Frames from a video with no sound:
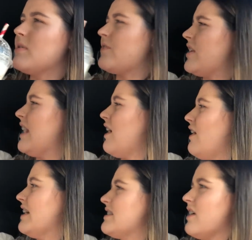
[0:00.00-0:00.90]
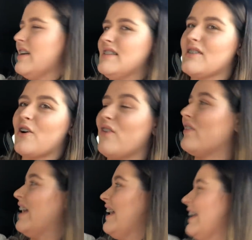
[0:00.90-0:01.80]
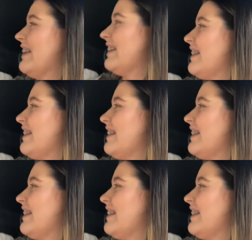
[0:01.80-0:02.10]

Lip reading: Was it vanilla ice iced coffee?